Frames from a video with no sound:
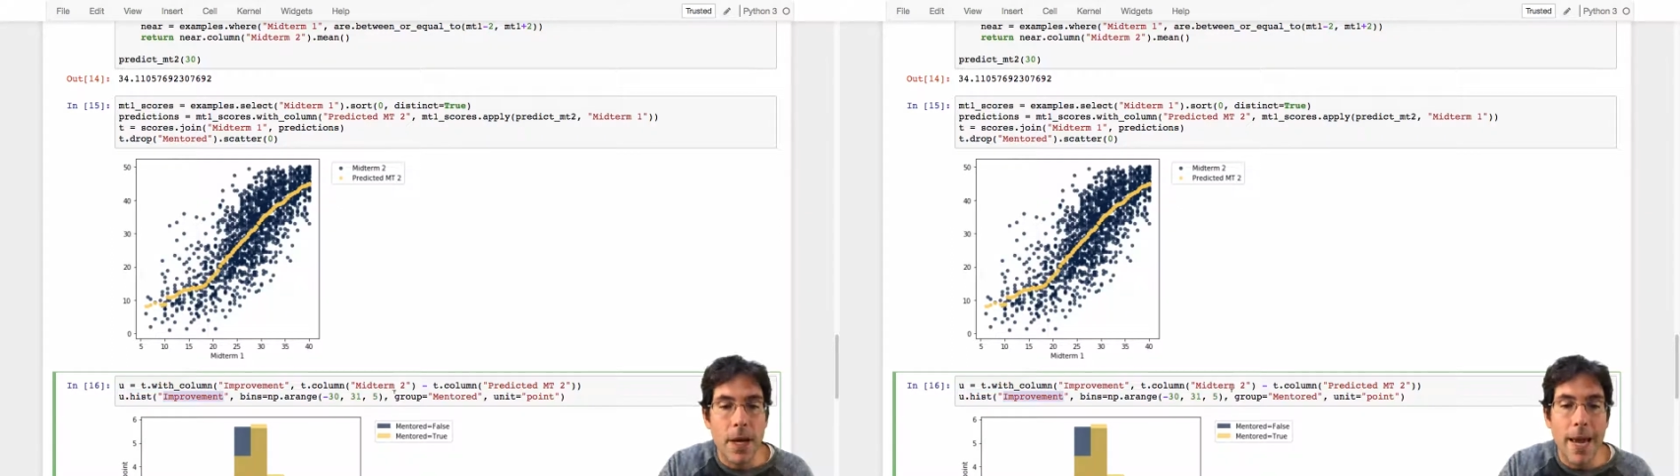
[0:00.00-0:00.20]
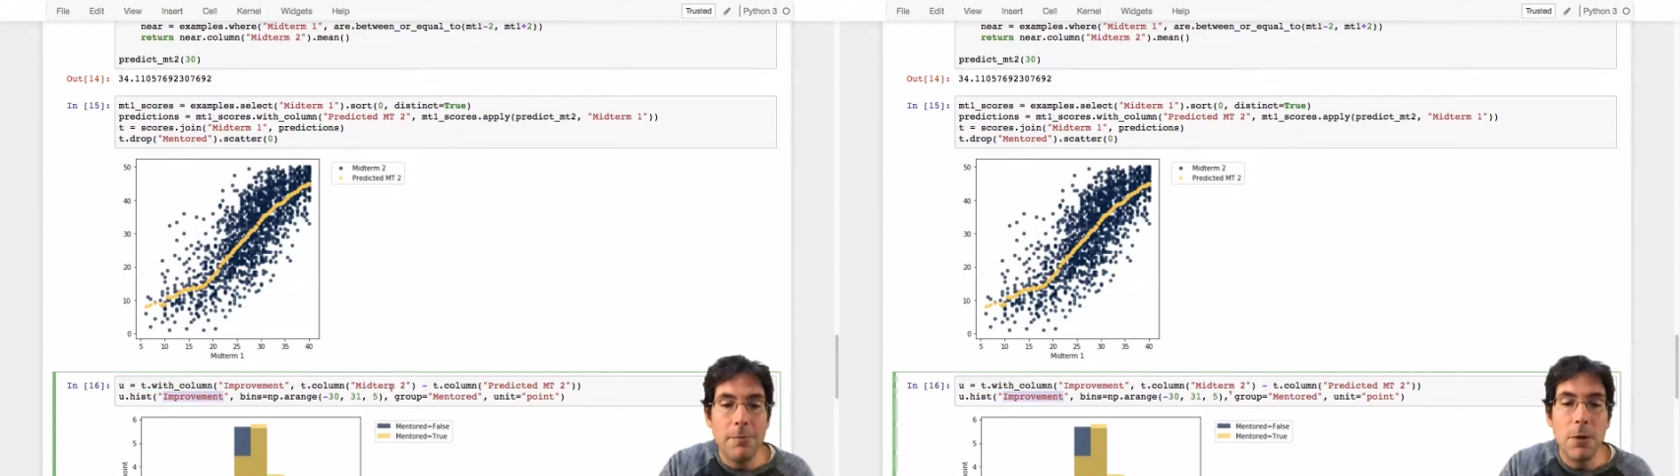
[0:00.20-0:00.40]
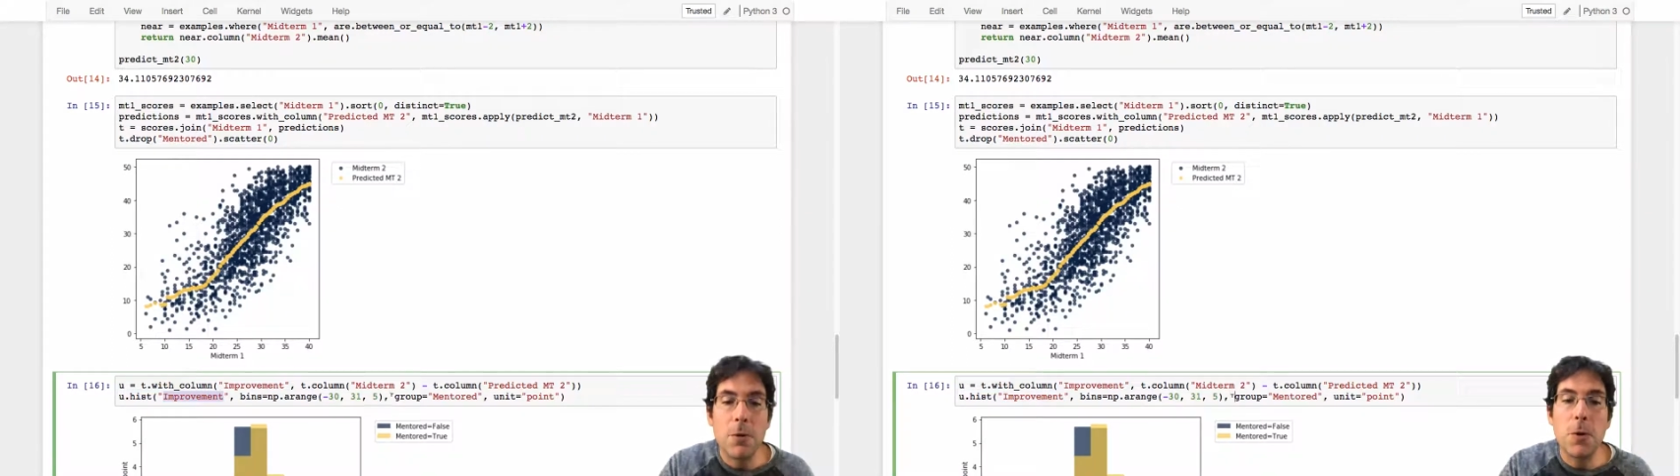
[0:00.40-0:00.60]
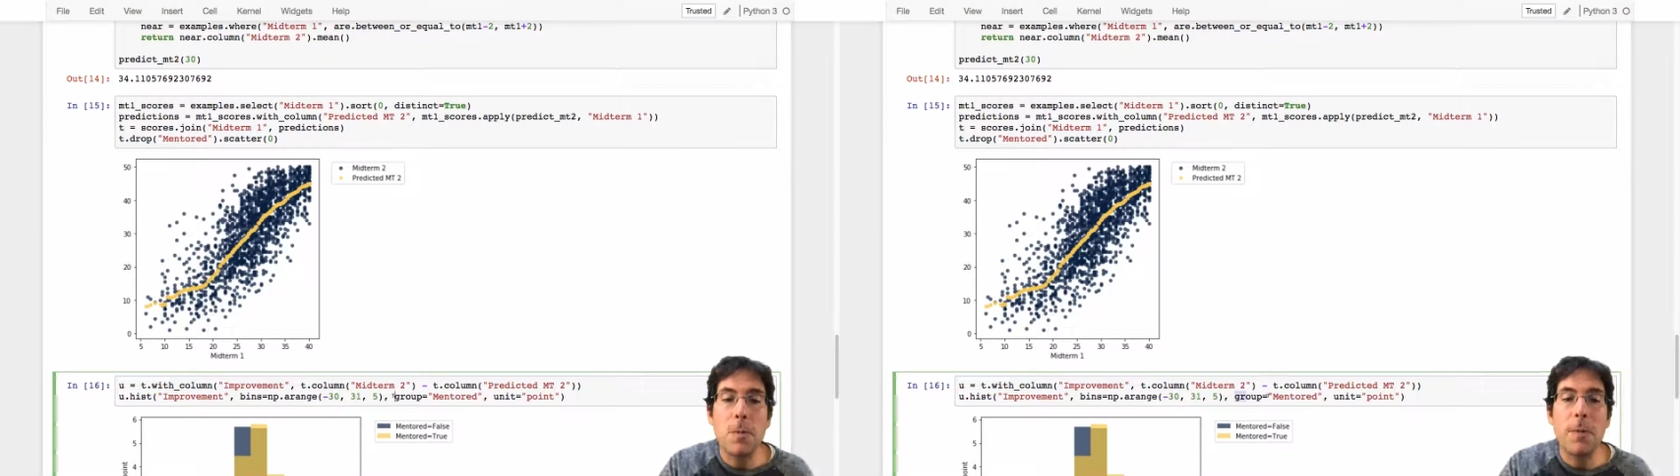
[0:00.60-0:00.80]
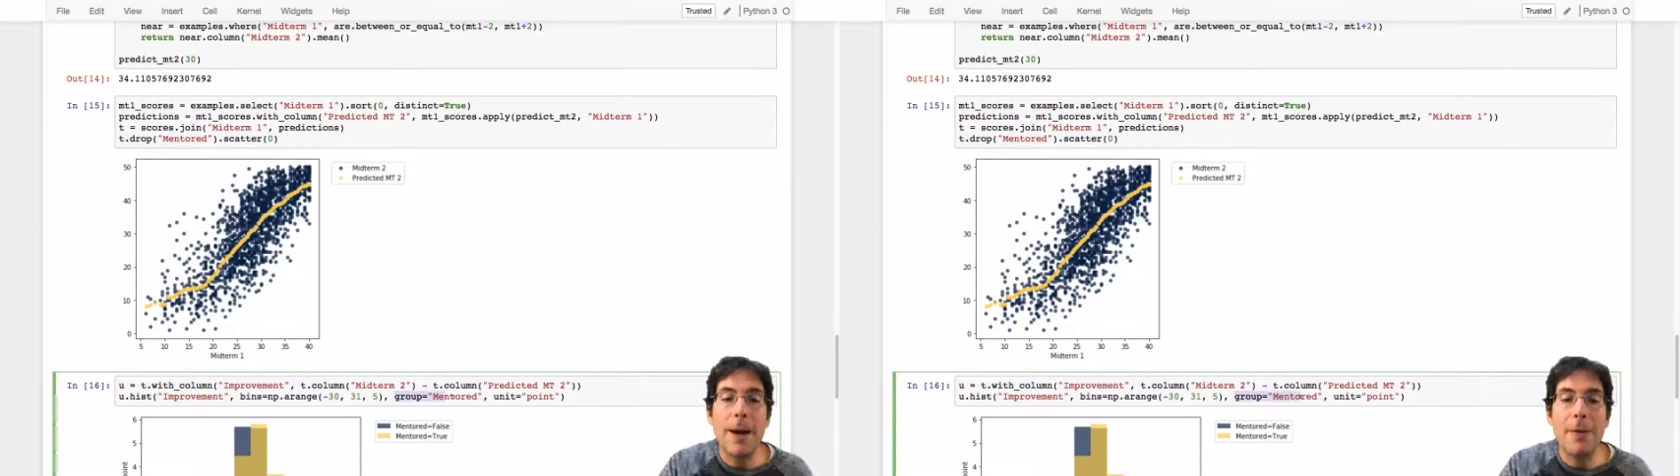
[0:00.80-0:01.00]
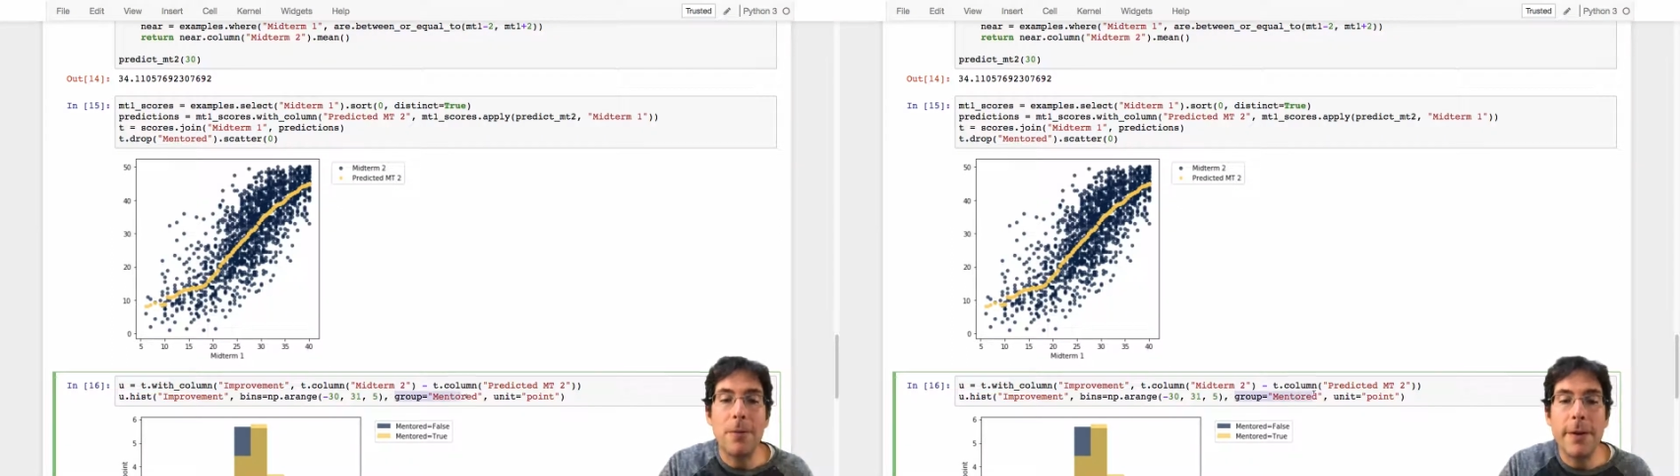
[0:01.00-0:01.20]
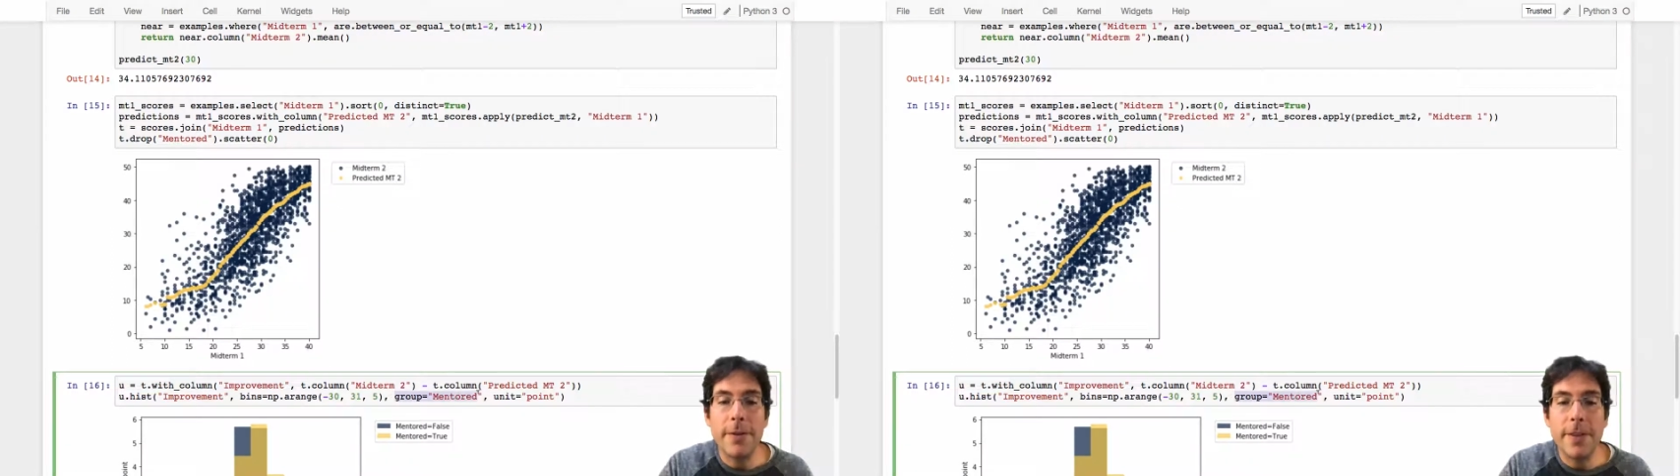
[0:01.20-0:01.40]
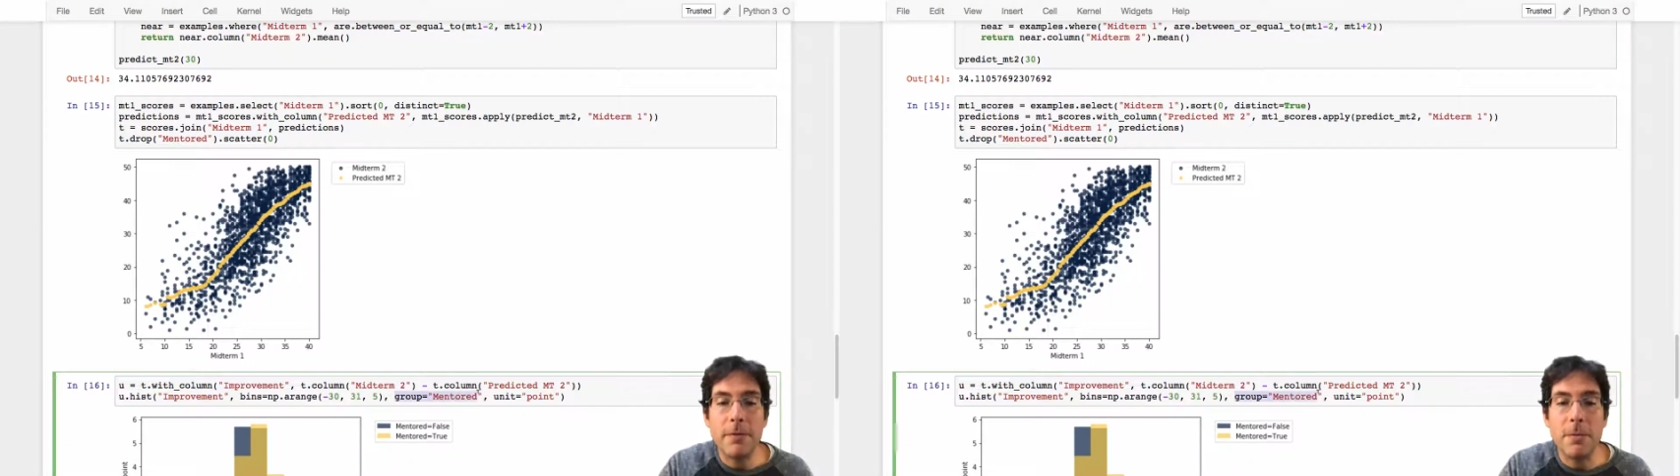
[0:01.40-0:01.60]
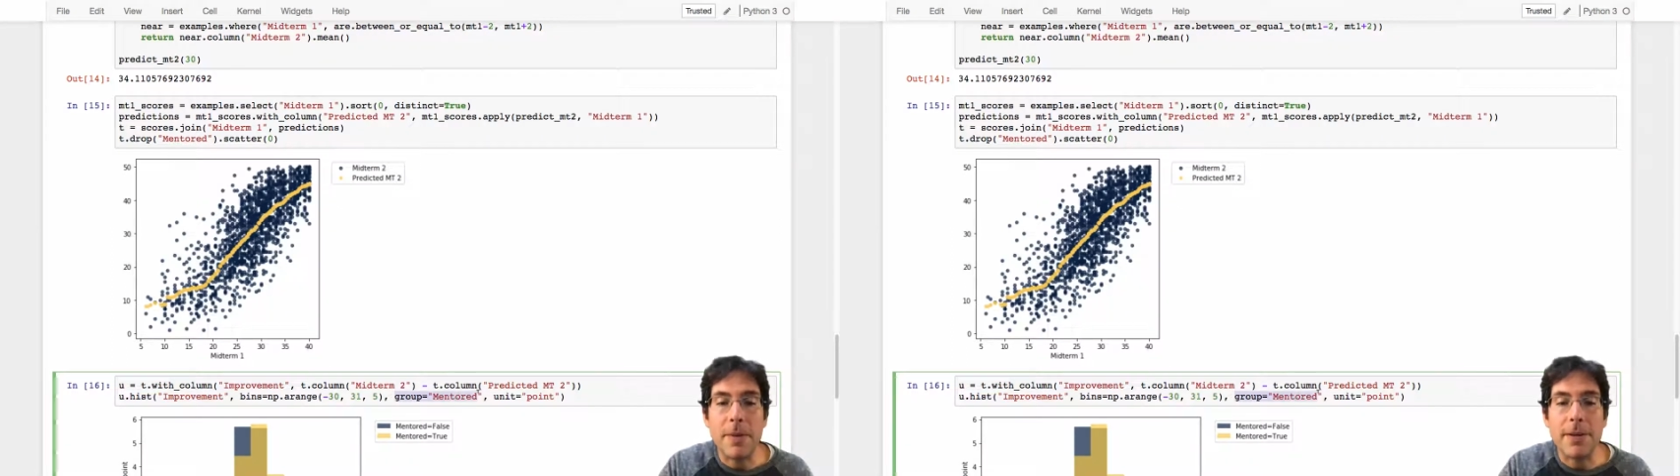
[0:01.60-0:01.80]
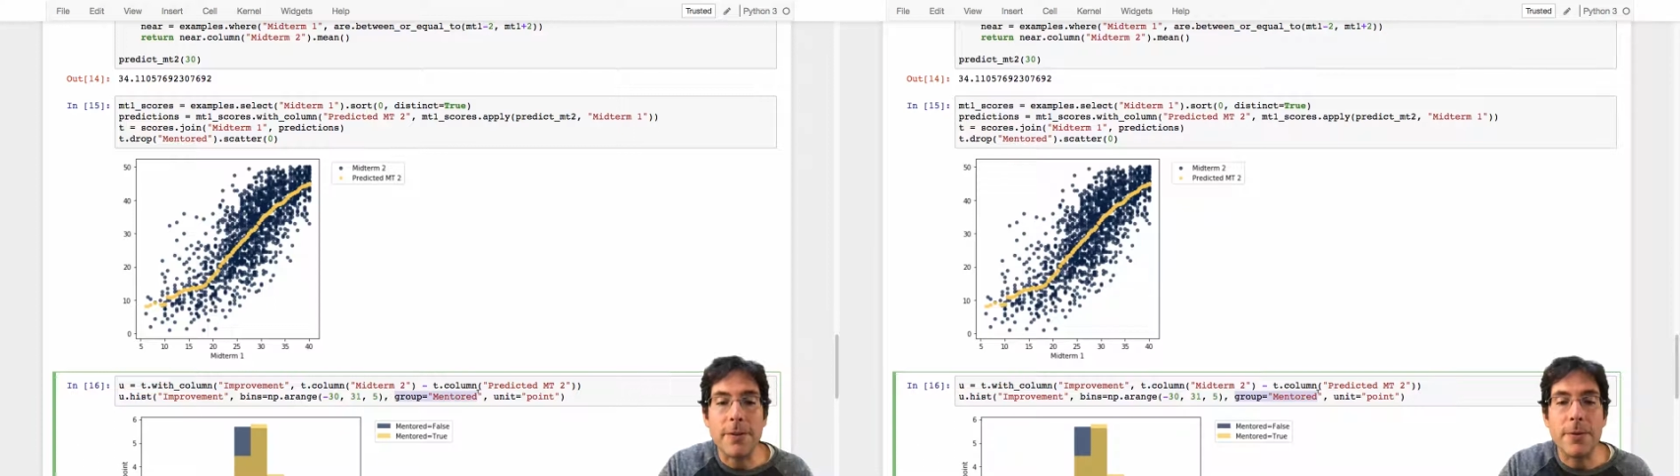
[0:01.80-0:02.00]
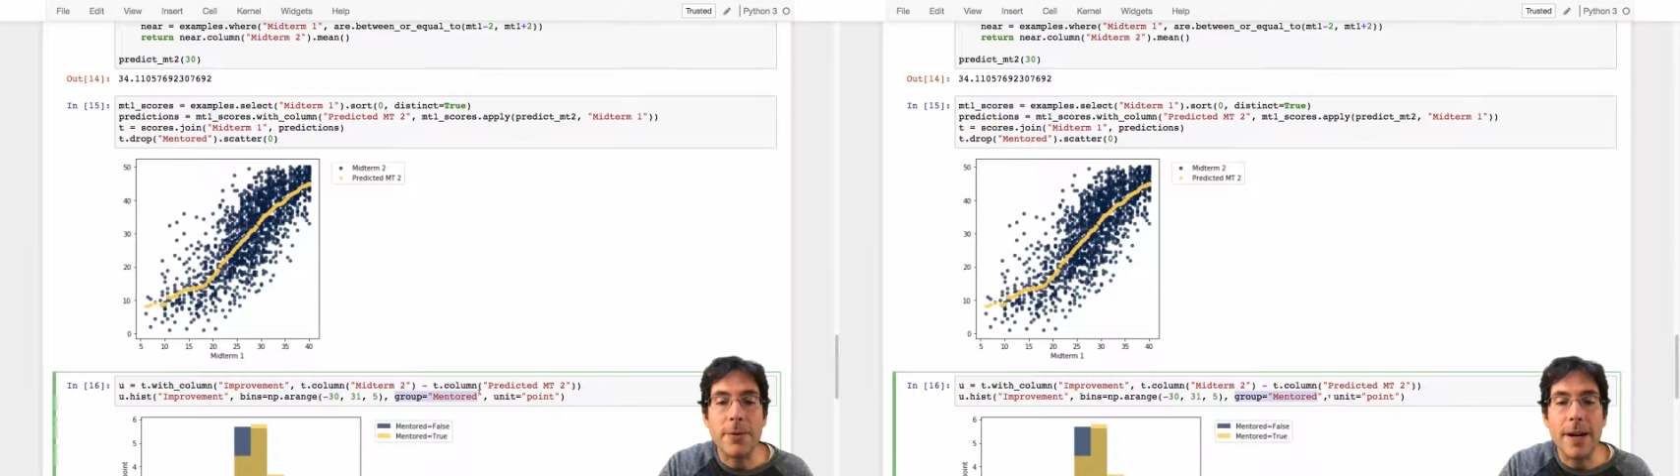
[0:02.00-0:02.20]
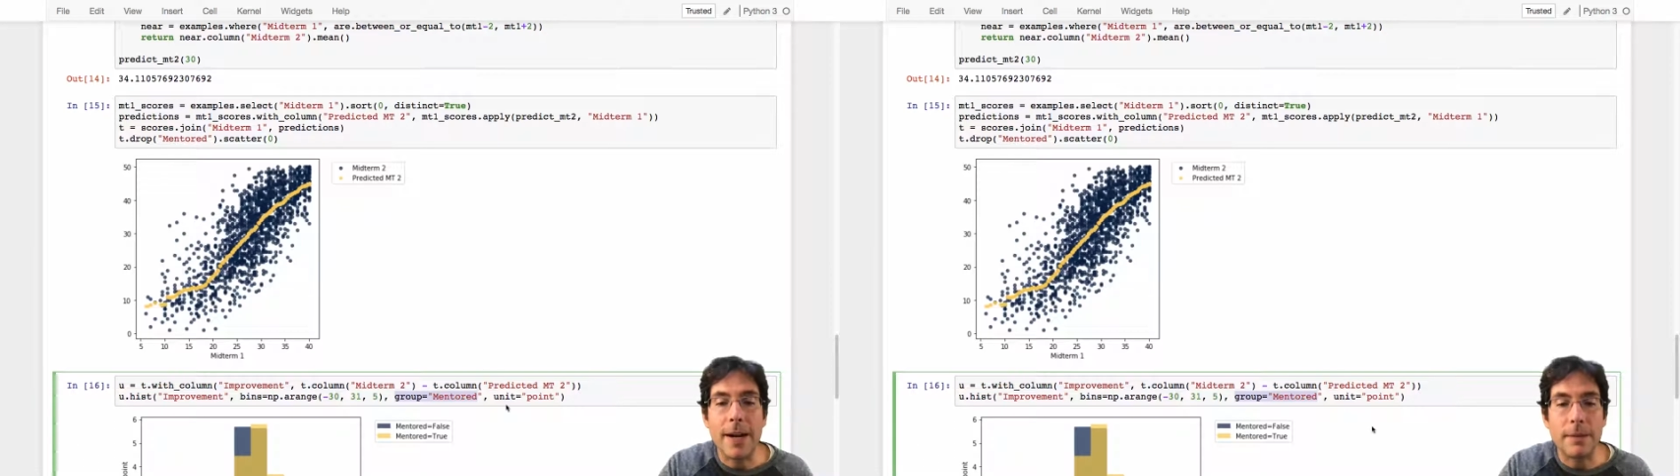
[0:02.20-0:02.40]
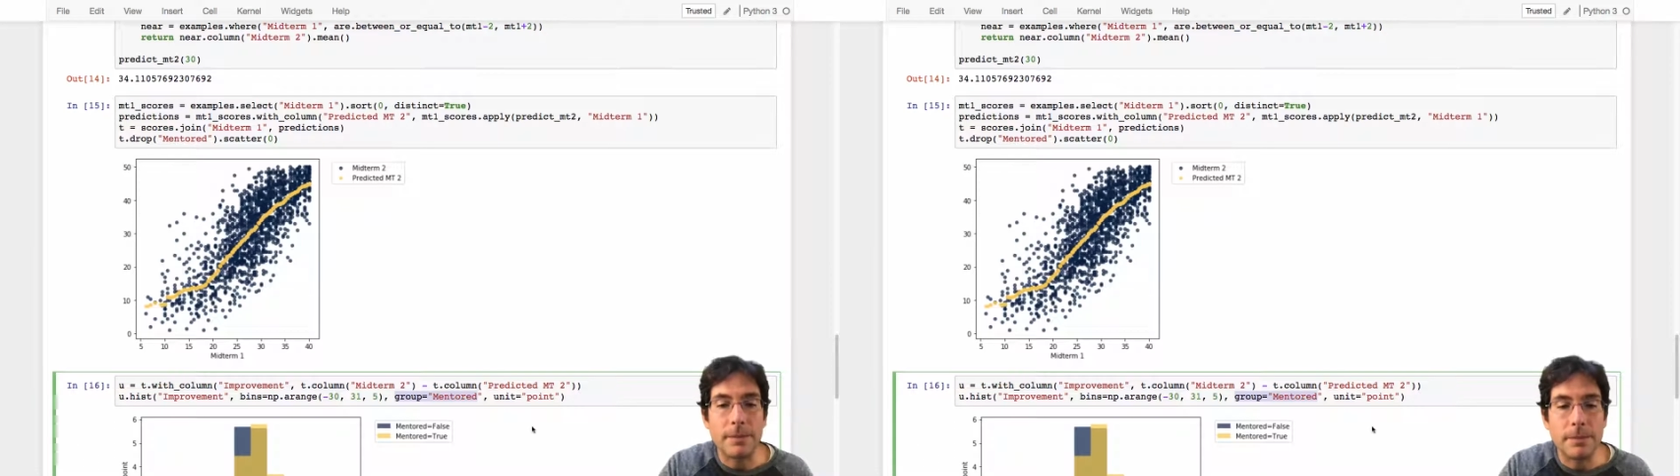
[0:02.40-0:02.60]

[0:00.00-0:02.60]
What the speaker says: And we'll group by whether they were mentored or not.